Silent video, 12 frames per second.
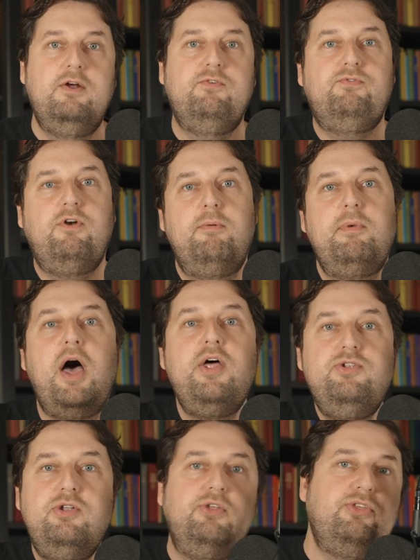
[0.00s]
from
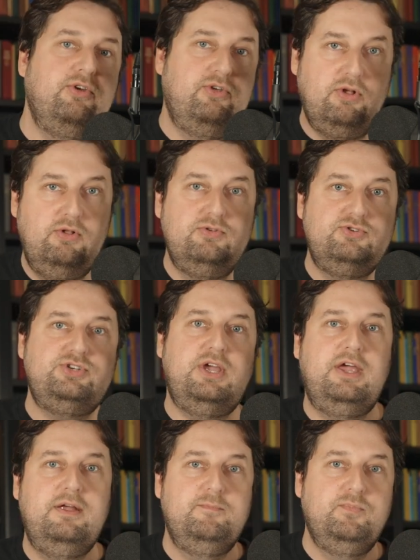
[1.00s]
another
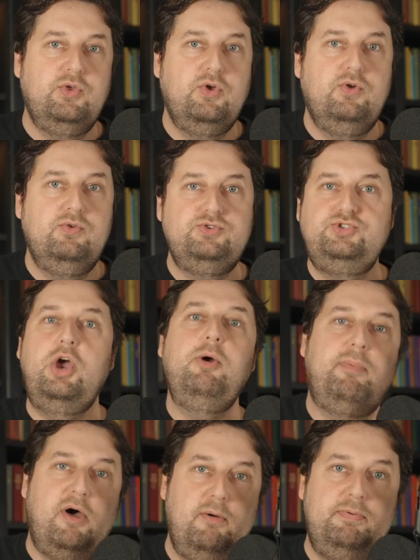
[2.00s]
culture called
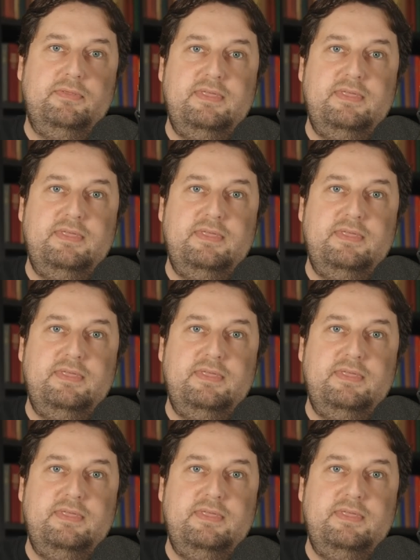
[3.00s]
Jobab.